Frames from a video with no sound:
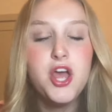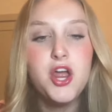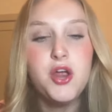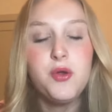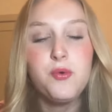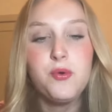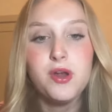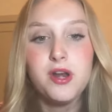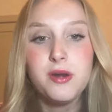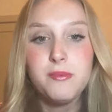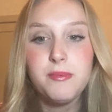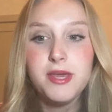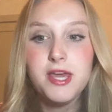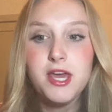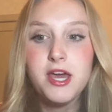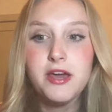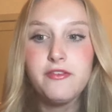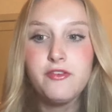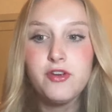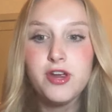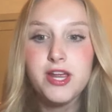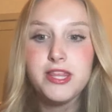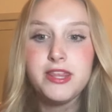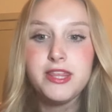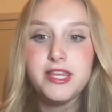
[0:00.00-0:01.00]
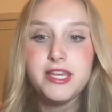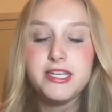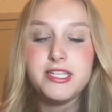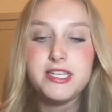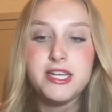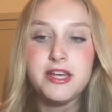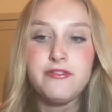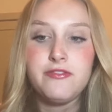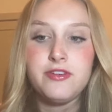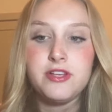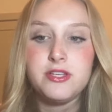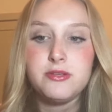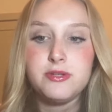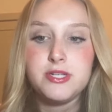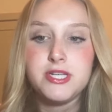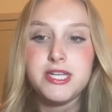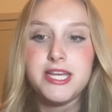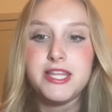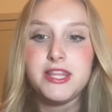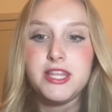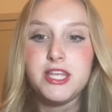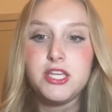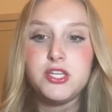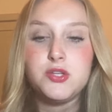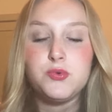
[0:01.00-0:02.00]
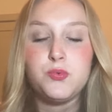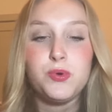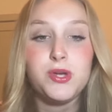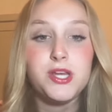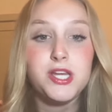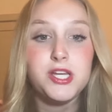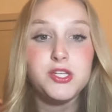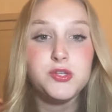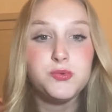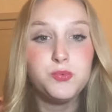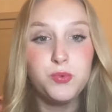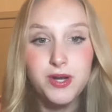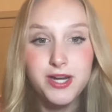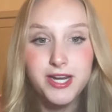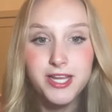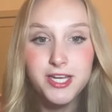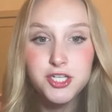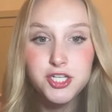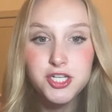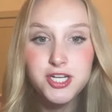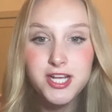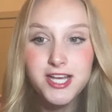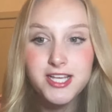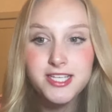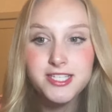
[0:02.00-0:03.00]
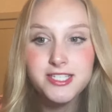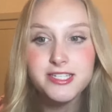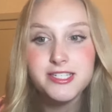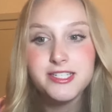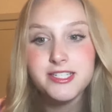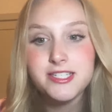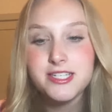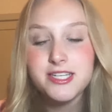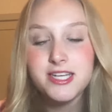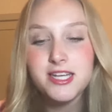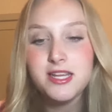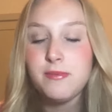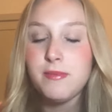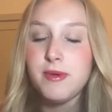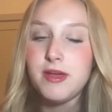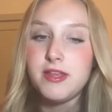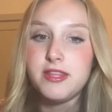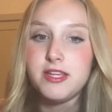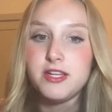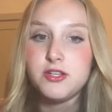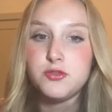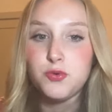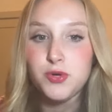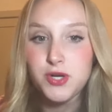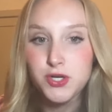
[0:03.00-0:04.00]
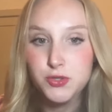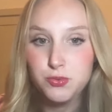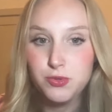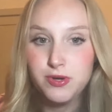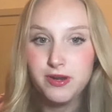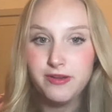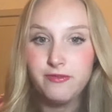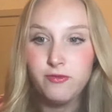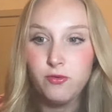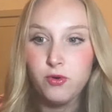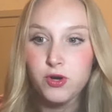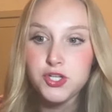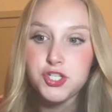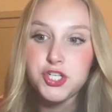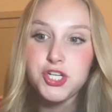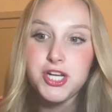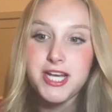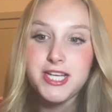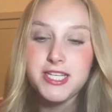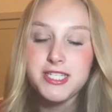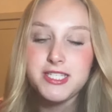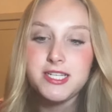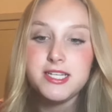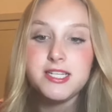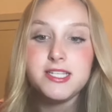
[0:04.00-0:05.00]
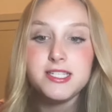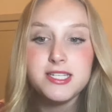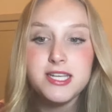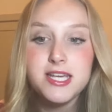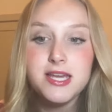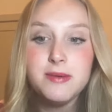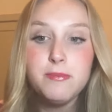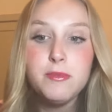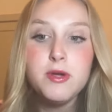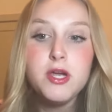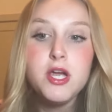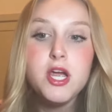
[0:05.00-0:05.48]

We're going to be covering the difference between the 2020 gymnastics team and the 2024 gymnastics team,